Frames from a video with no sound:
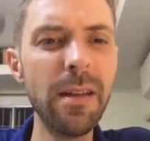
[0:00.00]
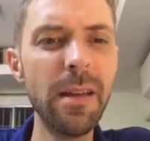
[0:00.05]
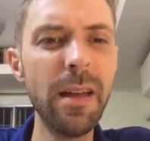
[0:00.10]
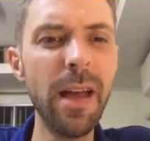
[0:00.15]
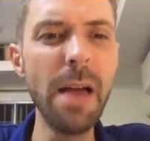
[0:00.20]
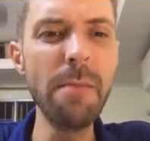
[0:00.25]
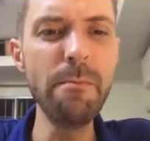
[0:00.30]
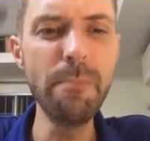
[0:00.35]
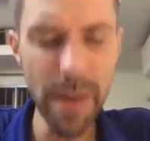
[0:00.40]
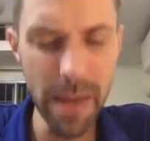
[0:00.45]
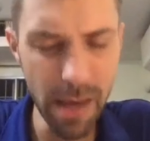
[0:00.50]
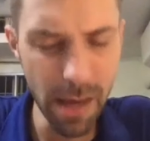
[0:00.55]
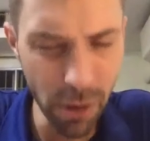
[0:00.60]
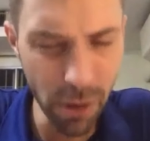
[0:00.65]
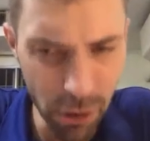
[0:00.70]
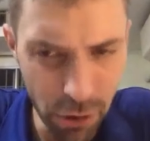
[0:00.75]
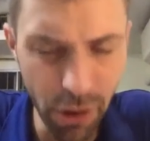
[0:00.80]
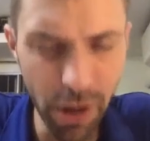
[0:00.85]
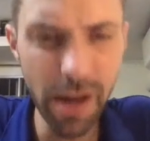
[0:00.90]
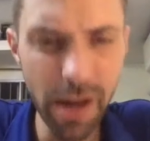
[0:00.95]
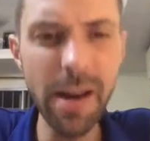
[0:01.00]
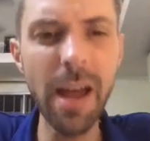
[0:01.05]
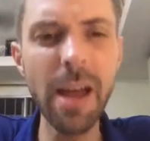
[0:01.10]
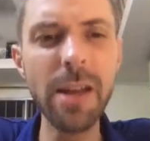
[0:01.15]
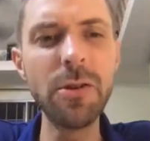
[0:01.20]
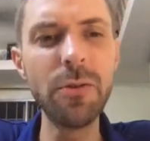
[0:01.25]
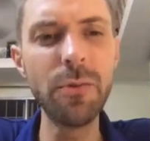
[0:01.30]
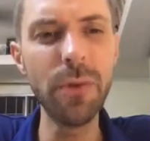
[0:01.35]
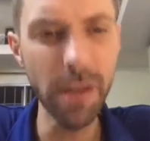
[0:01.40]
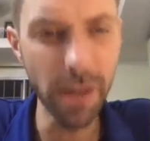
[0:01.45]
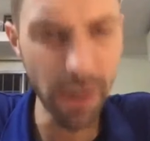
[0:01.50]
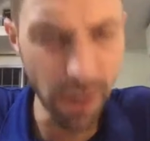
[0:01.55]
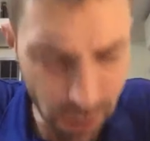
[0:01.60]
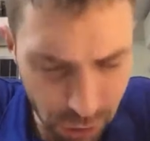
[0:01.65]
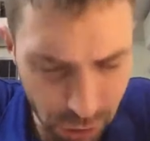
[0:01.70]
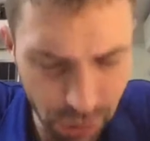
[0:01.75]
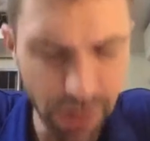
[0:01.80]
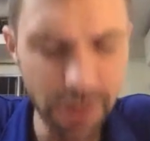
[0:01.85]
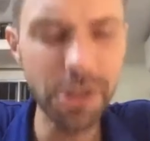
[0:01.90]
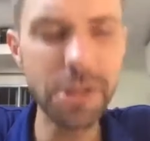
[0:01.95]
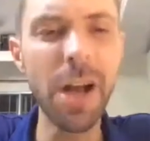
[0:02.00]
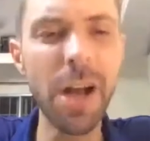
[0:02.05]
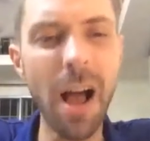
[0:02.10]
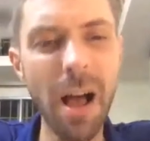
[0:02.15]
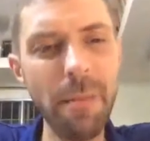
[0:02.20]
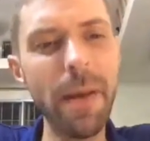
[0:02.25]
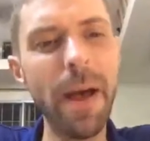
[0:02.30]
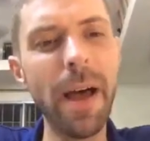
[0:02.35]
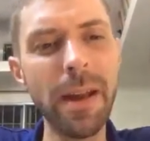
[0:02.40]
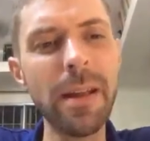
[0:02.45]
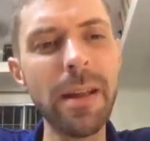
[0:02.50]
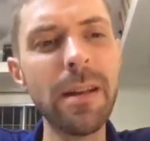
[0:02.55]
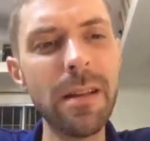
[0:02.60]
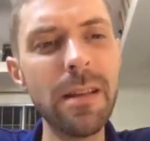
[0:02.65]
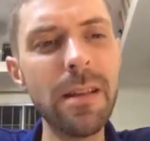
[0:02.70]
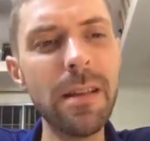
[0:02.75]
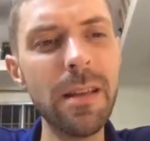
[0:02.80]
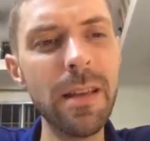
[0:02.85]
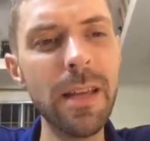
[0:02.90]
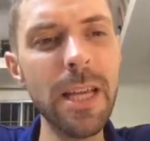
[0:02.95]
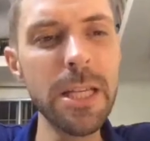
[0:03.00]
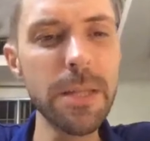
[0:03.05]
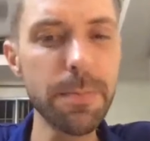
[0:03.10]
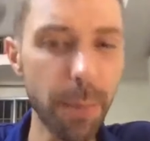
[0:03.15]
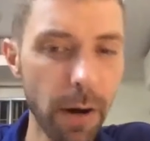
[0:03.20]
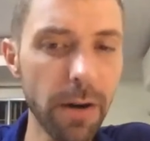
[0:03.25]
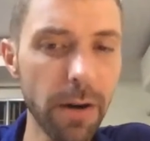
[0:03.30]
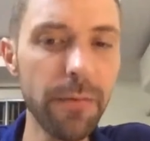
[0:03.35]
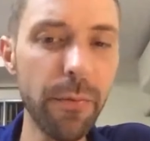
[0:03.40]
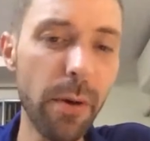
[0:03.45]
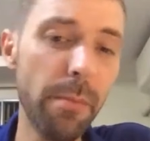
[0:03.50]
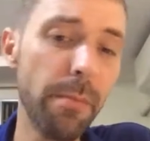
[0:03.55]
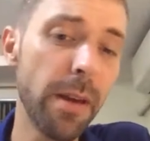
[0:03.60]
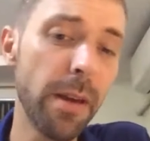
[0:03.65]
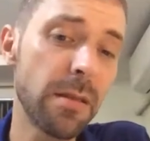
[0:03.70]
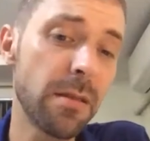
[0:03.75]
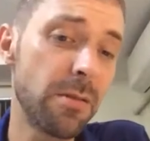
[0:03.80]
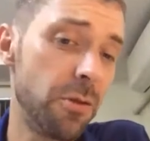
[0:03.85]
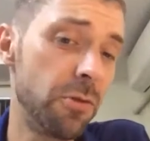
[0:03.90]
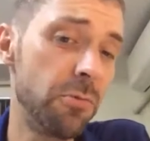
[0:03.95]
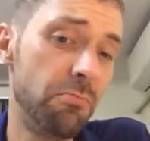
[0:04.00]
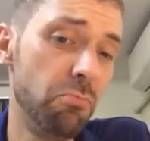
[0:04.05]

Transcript: and being good and doing a good job at it is part of what makes